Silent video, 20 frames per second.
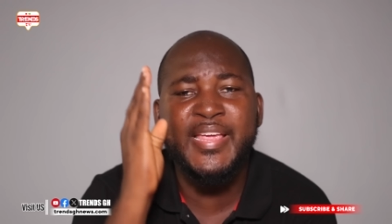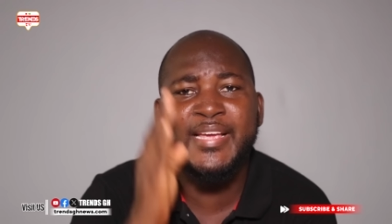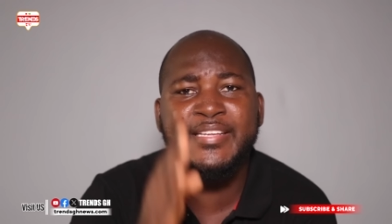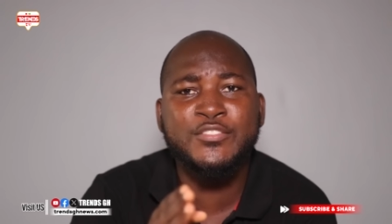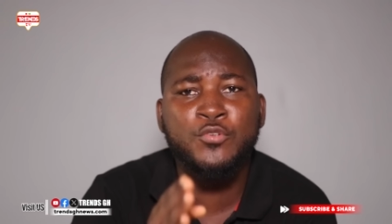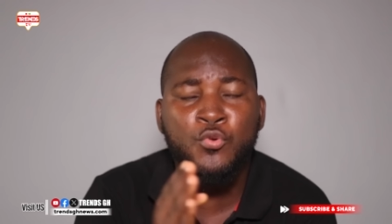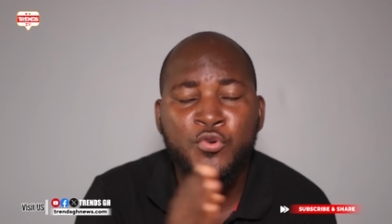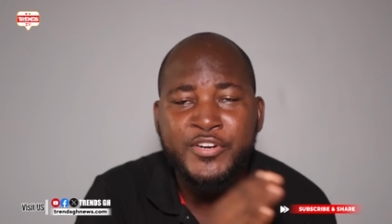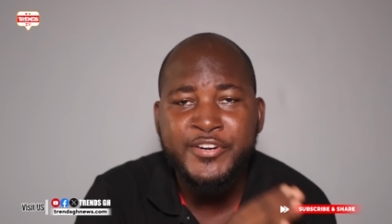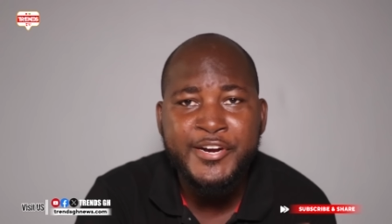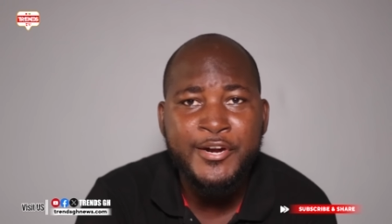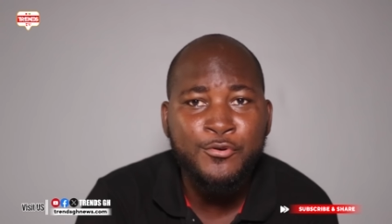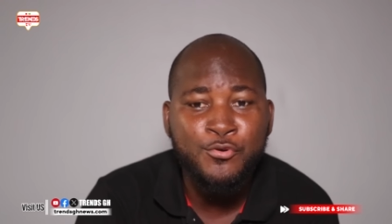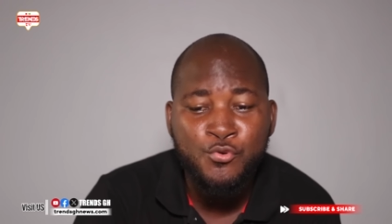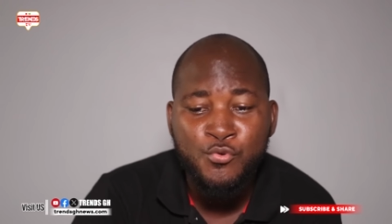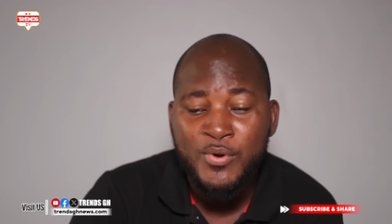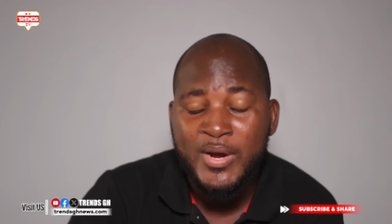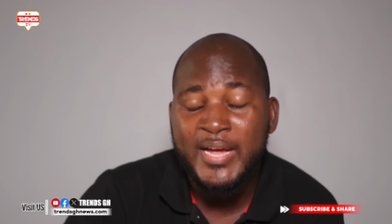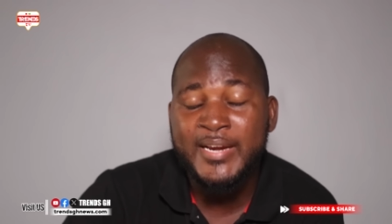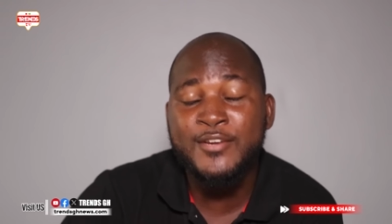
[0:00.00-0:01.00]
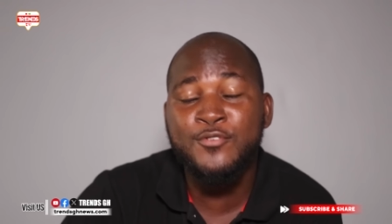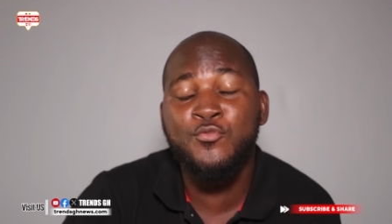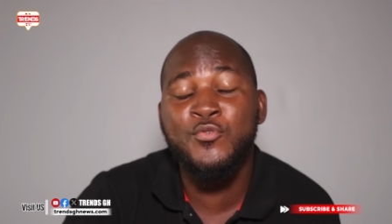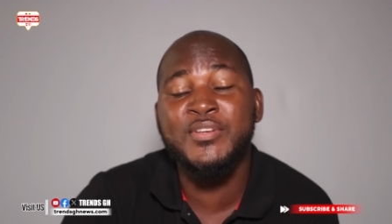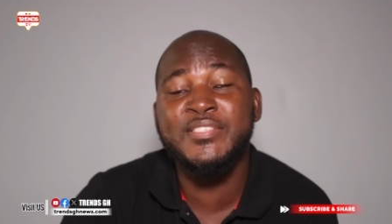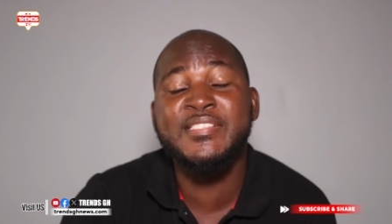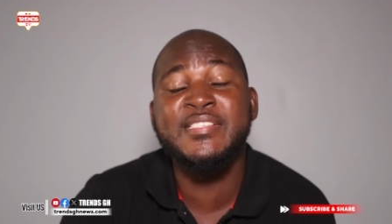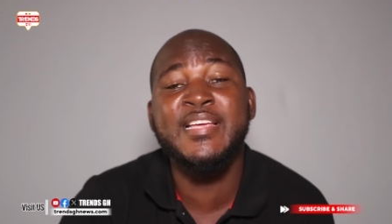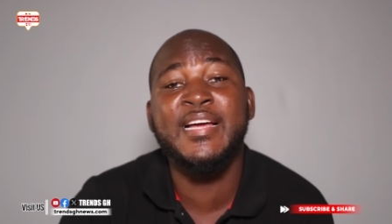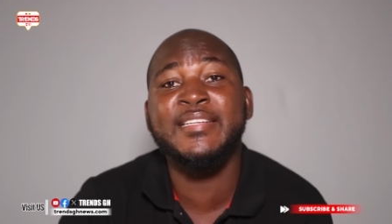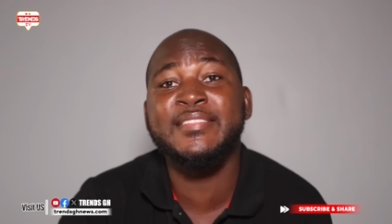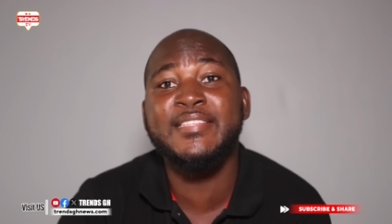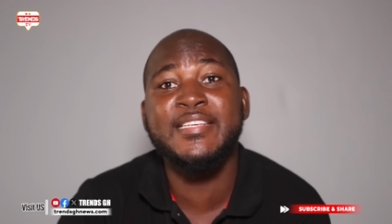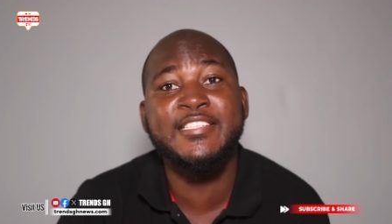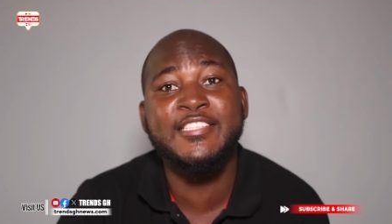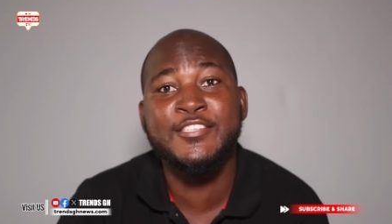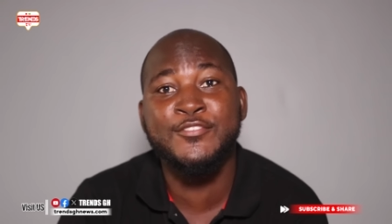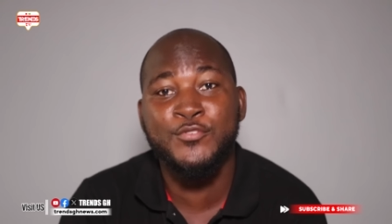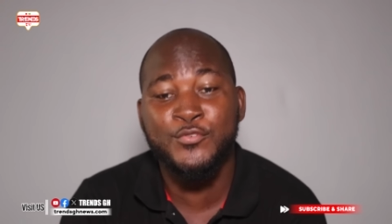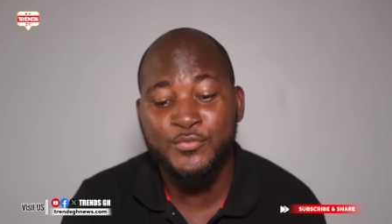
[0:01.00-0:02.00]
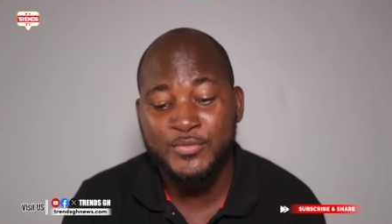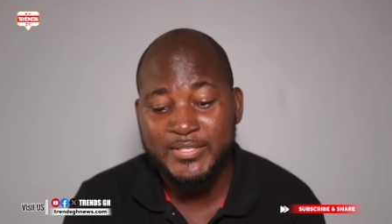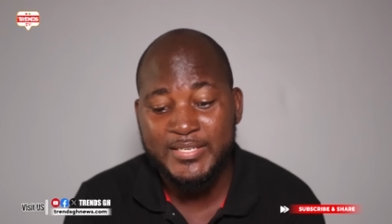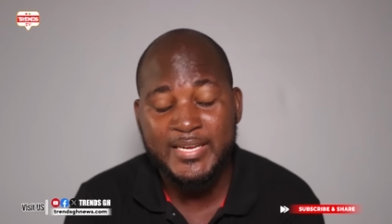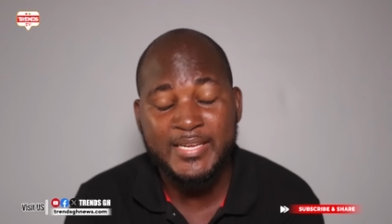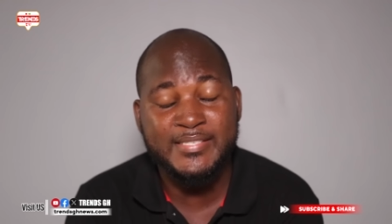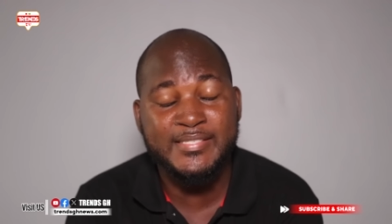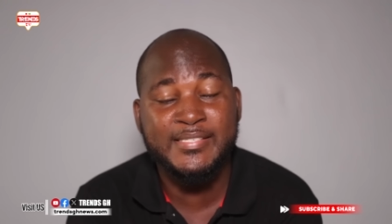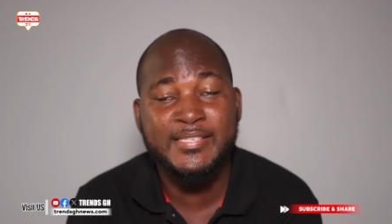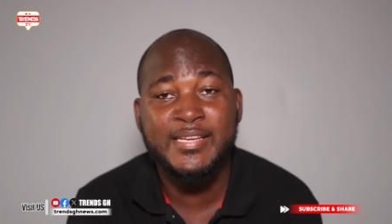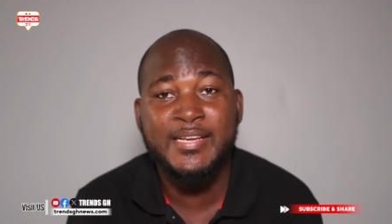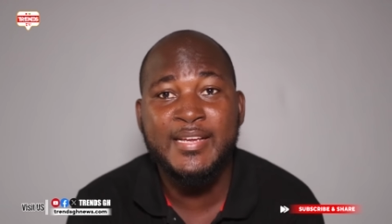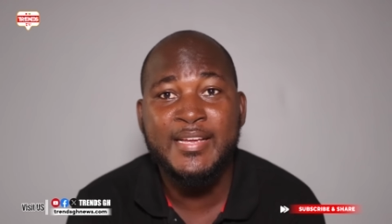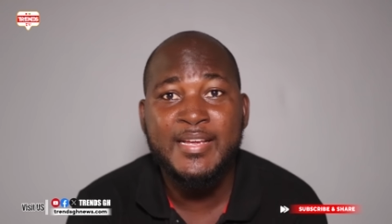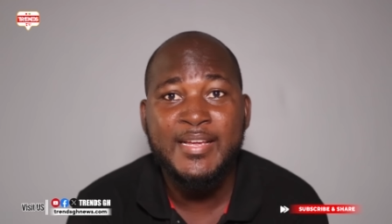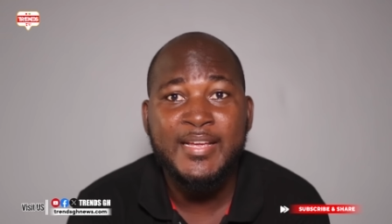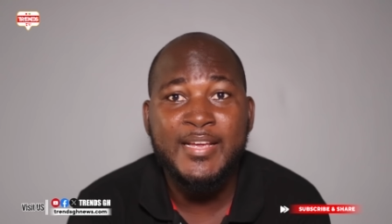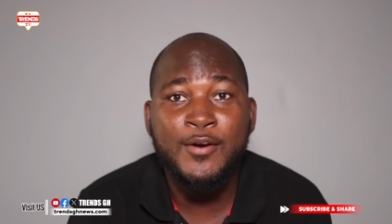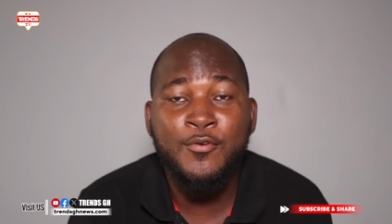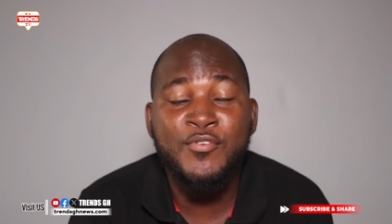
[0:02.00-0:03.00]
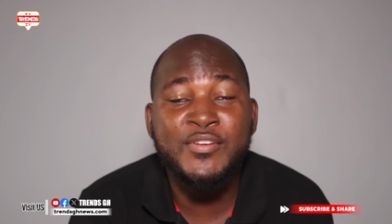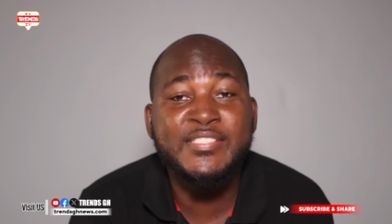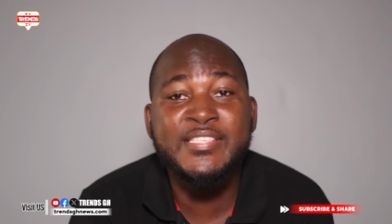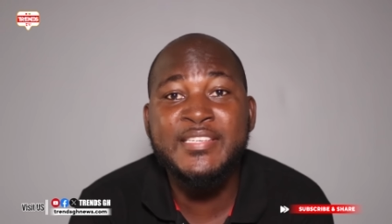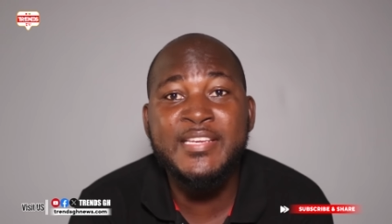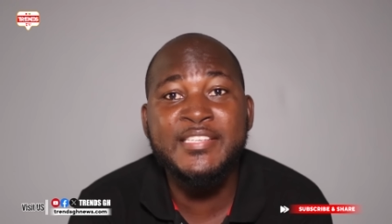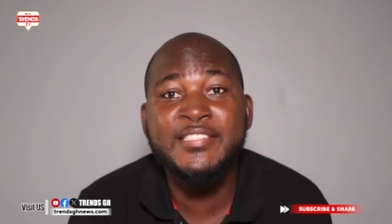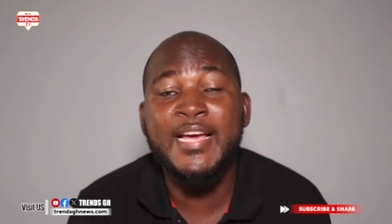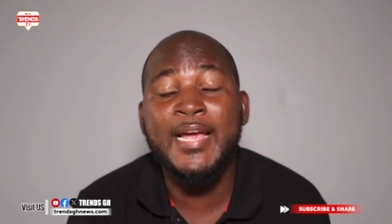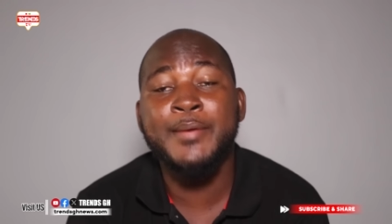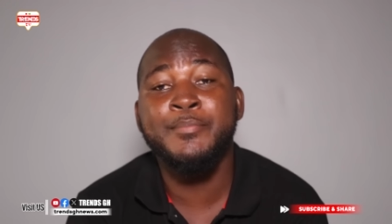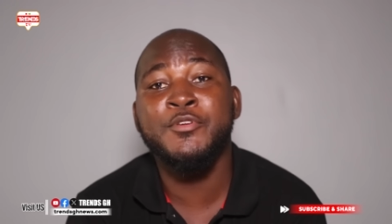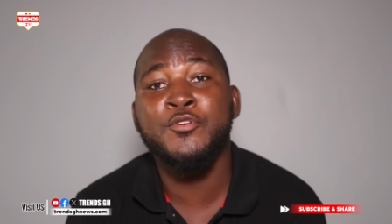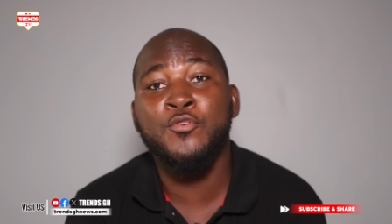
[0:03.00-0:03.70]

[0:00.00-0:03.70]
Ket Okraku and Kwasi Nyantakyi, yes, and we see it